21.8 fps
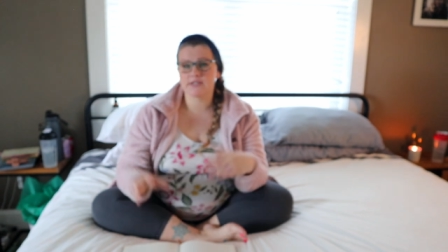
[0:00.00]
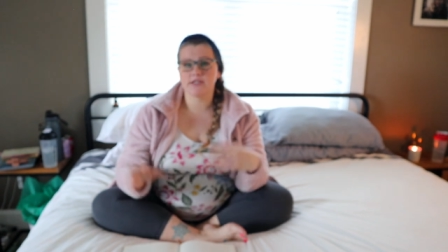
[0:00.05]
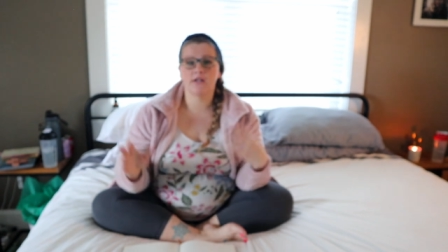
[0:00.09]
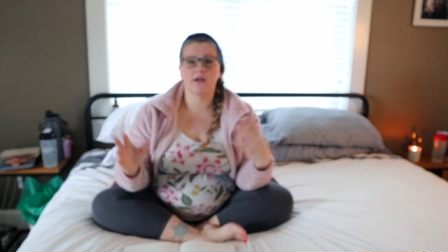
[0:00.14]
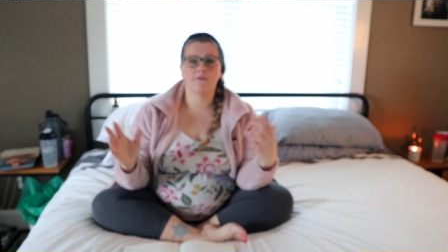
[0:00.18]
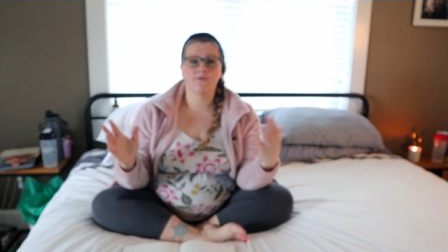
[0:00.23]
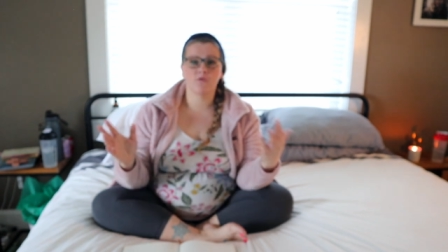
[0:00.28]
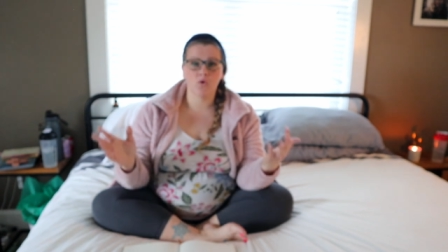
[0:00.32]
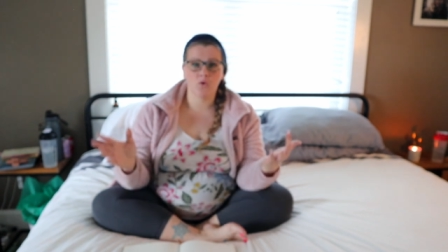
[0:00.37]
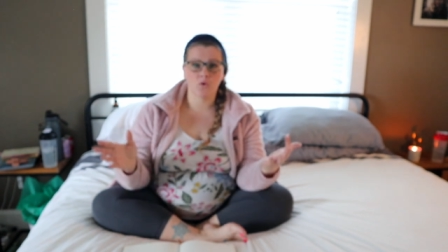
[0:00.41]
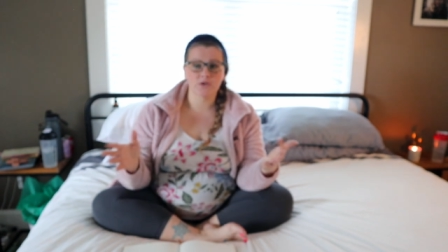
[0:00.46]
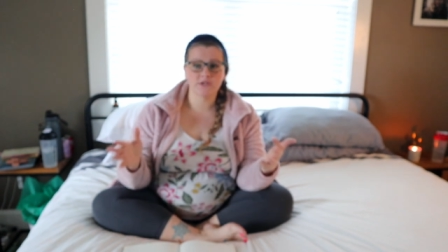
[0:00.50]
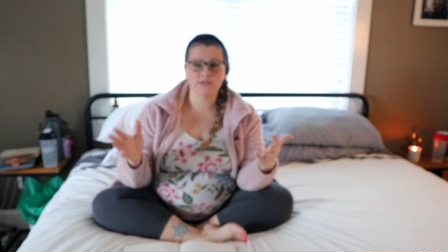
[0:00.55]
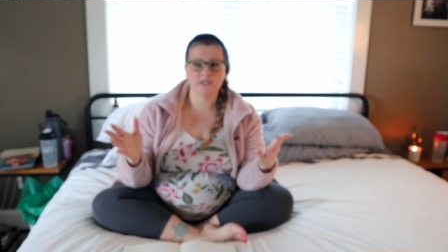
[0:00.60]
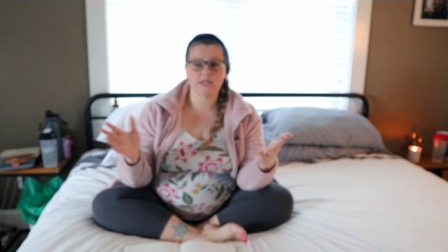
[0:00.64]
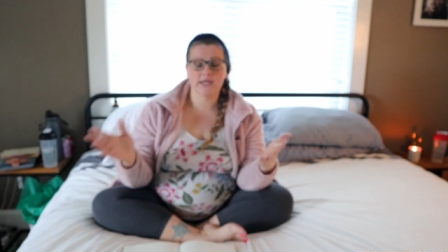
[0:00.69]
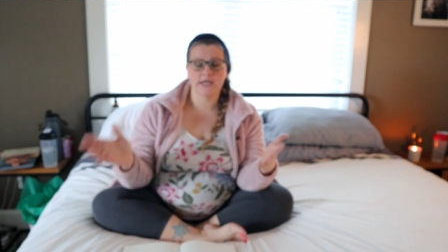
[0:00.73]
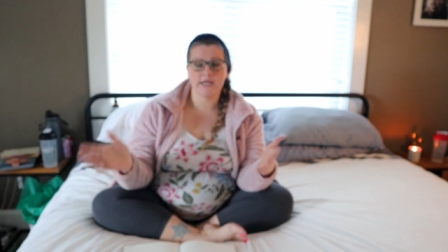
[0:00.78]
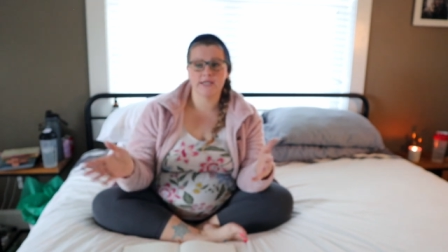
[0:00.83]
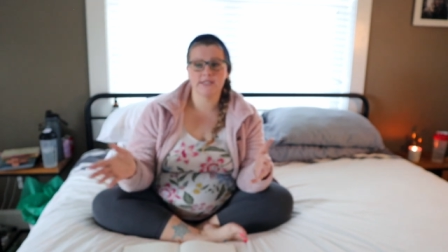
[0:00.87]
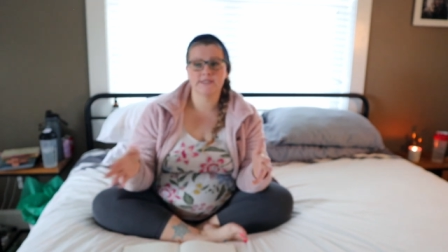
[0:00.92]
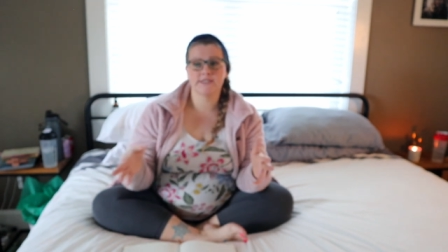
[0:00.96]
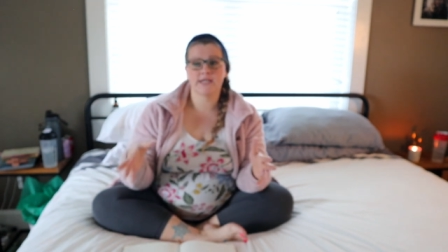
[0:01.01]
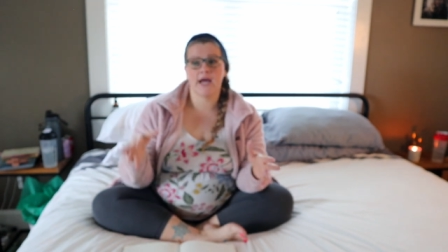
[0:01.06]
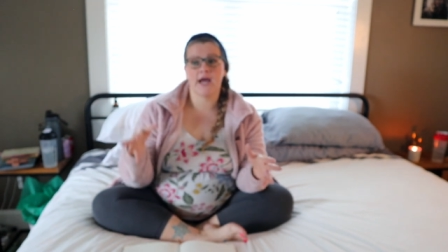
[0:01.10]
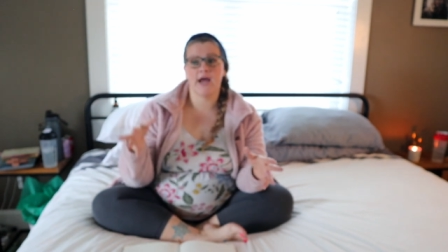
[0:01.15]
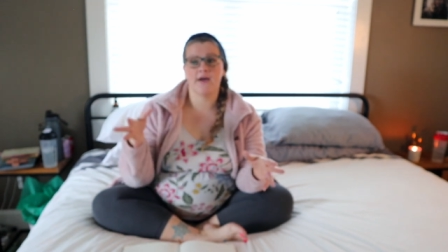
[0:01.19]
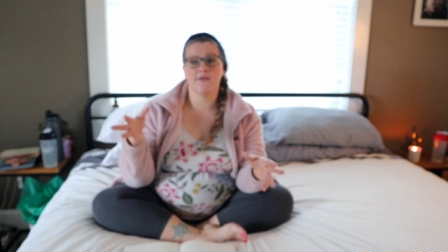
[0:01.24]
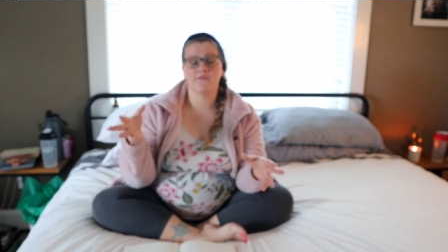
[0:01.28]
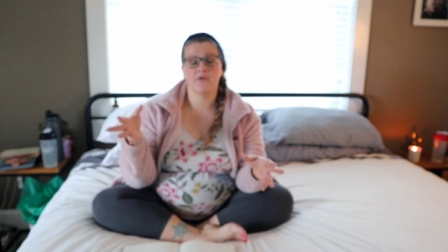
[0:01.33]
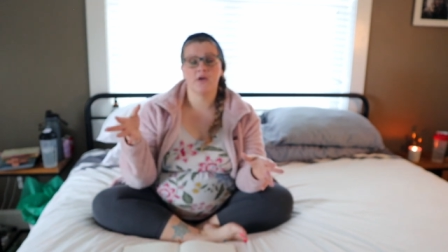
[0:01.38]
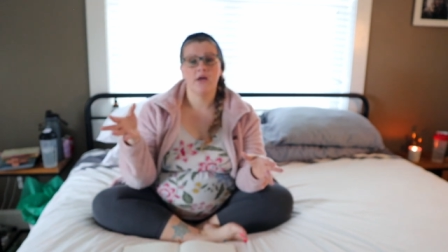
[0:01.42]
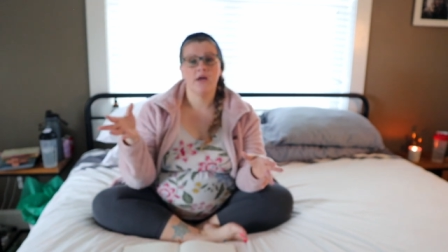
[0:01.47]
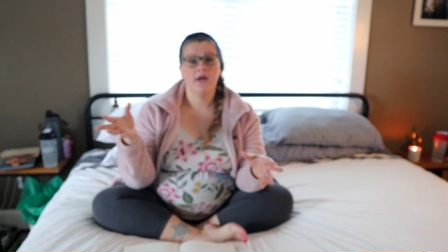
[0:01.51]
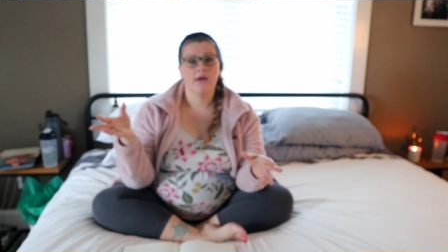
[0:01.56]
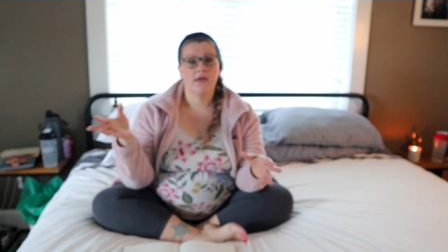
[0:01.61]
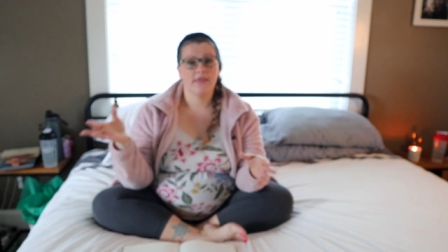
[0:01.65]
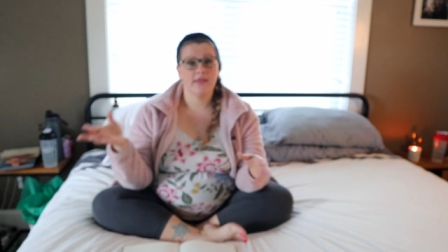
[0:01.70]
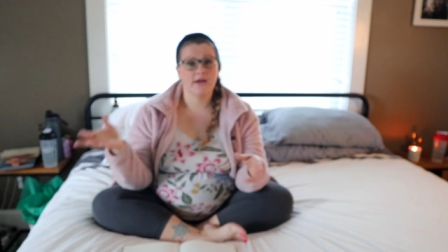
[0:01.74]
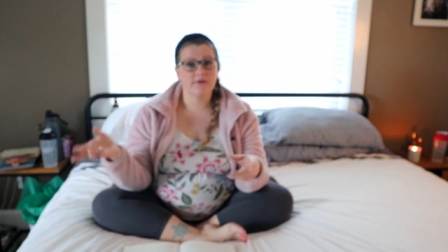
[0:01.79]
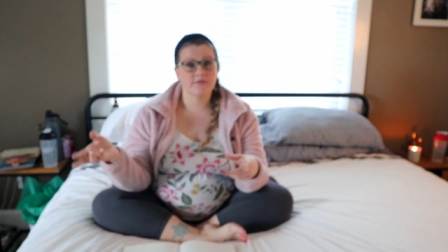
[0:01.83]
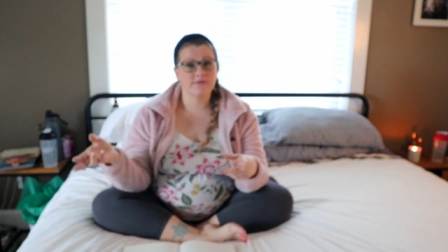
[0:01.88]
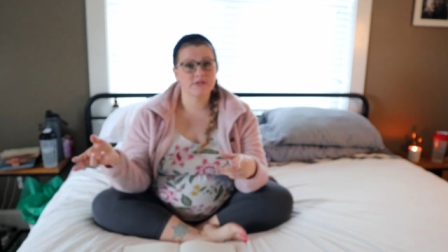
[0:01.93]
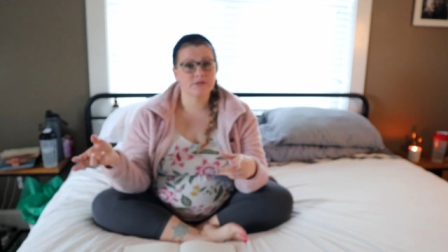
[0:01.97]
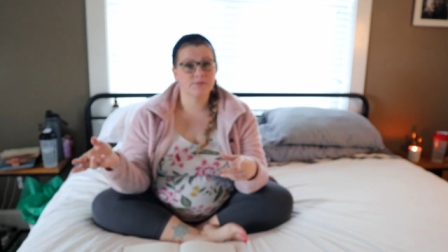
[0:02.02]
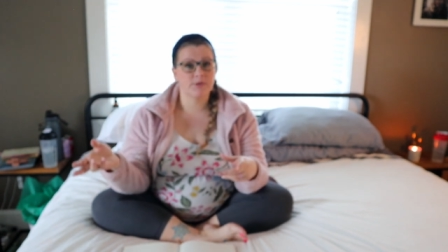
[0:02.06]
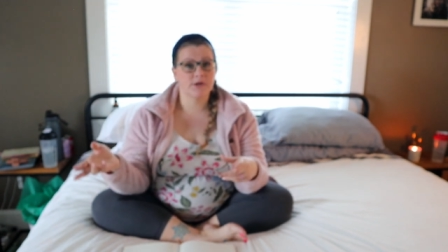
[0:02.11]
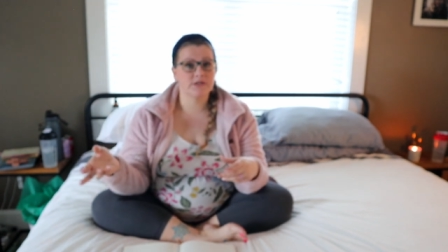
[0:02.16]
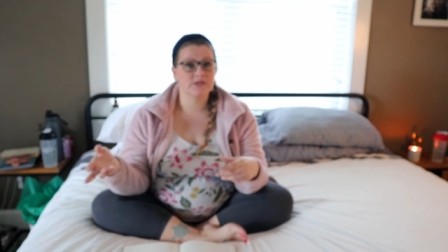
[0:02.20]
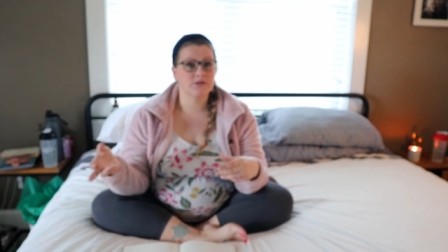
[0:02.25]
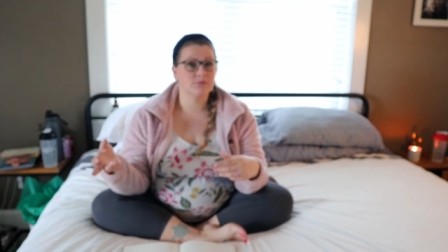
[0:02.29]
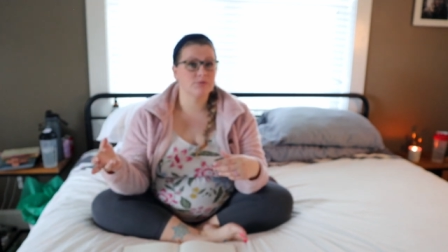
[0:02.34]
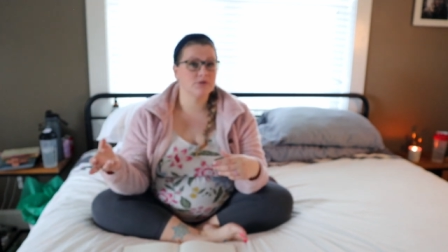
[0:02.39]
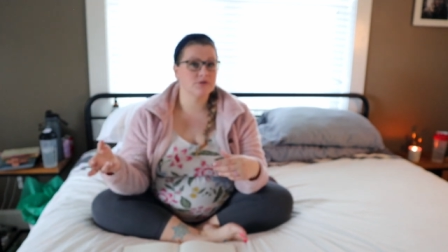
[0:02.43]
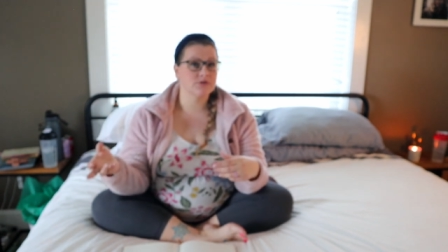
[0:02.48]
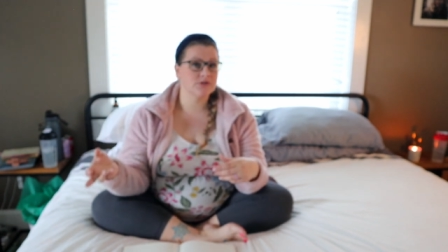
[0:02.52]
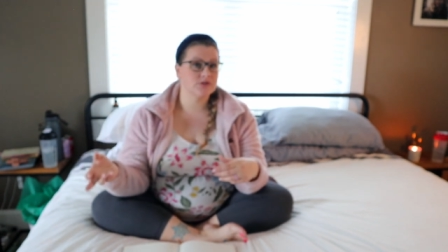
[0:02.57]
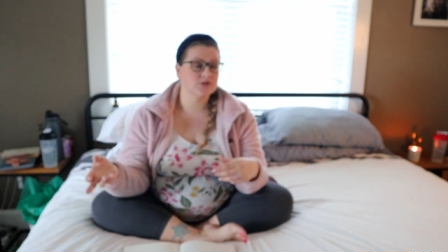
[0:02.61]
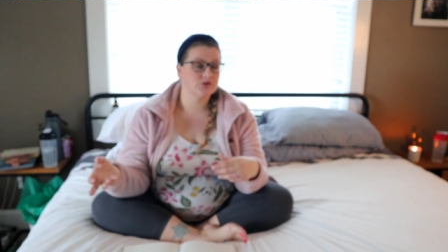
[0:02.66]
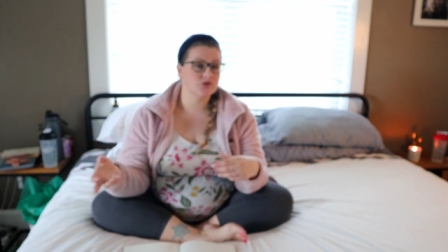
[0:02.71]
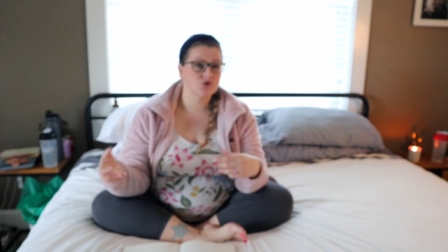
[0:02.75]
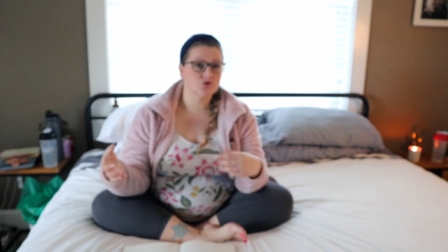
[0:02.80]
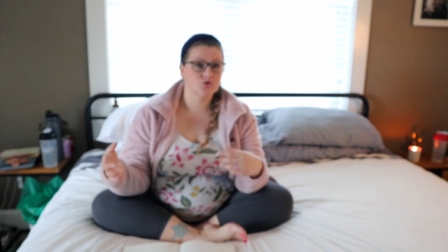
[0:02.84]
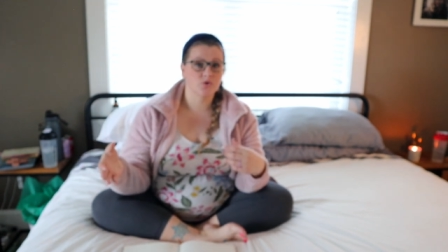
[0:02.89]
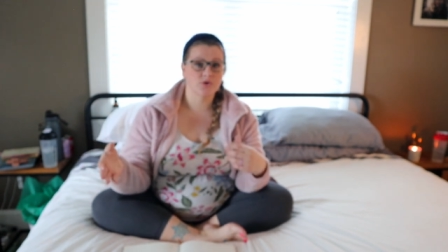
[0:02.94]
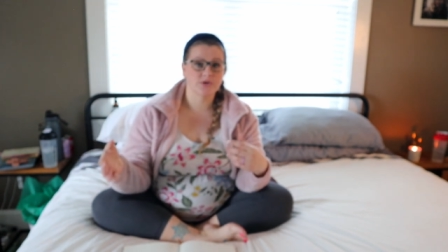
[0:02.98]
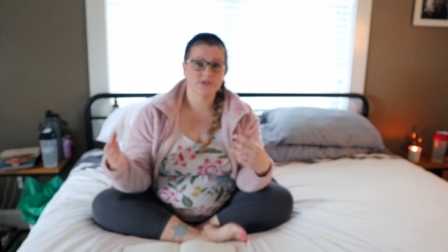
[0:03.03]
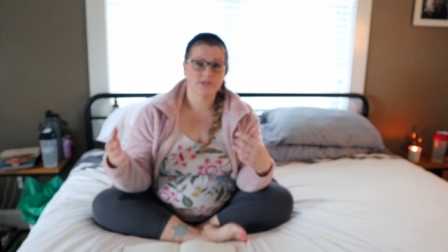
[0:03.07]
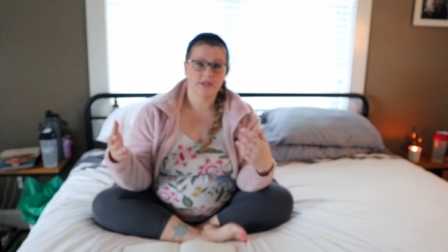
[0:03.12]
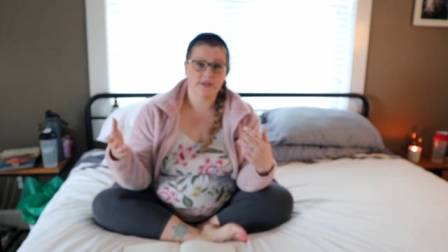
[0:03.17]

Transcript: and of course the kids have their responsibilities and chores